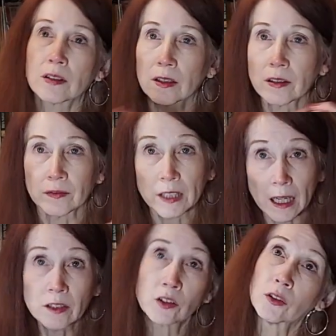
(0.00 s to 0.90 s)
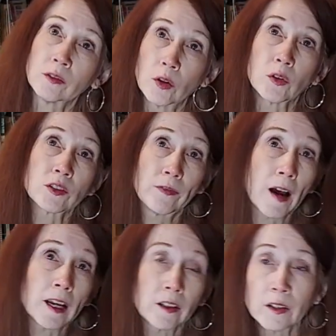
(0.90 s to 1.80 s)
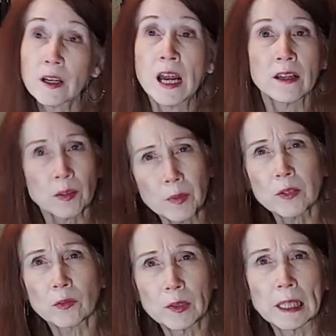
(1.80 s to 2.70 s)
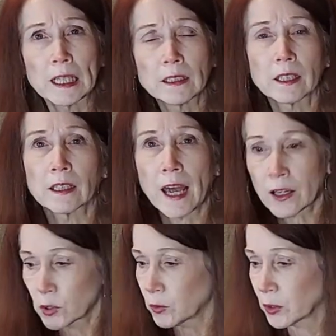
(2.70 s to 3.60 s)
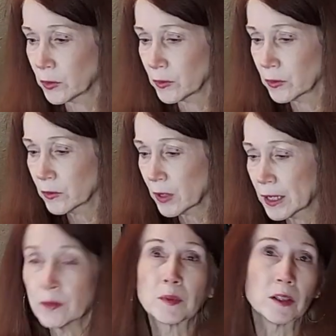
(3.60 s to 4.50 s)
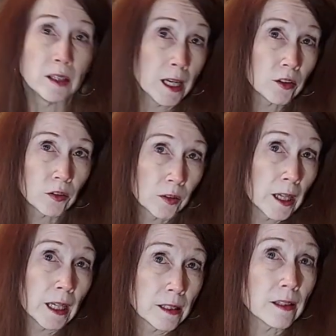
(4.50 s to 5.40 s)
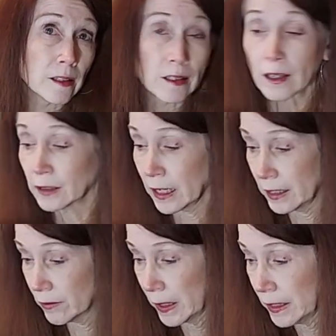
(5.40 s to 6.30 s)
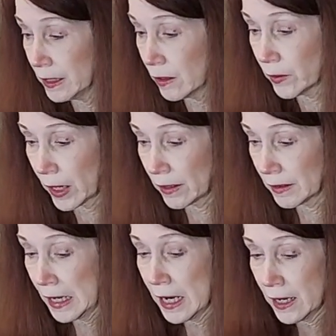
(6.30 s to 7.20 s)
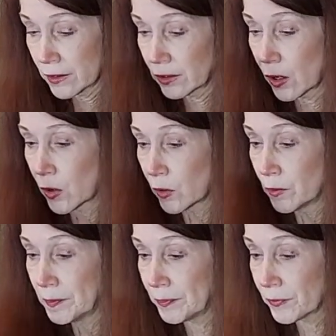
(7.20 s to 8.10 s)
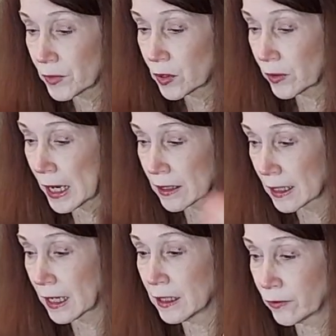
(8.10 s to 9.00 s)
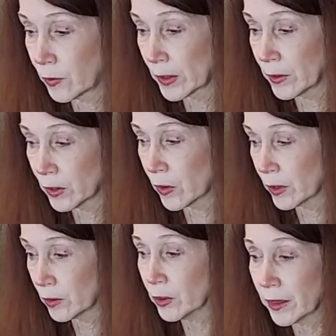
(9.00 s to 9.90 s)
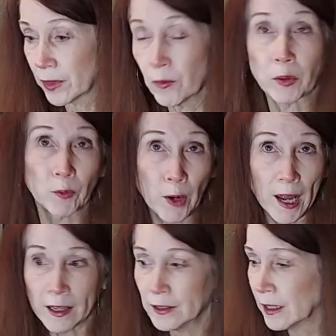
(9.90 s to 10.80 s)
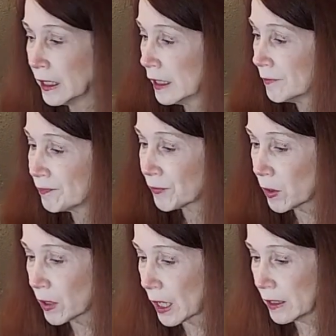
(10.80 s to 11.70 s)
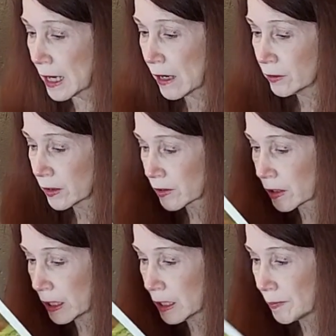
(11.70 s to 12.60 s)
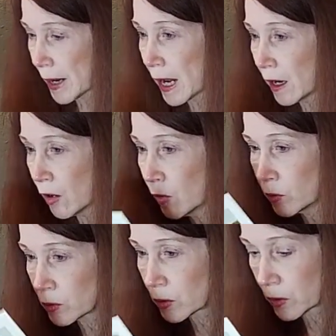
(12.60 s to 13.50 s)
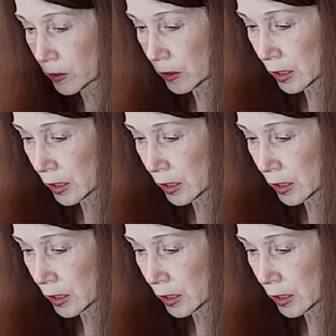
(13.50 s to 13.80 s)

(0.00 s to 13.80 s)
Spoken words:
sense of danger, of course, fire. Some of these are related to actual items in nature, like I said, sunlight, right? Okay, so that's kind of where they're going with red. Okay, now let's think about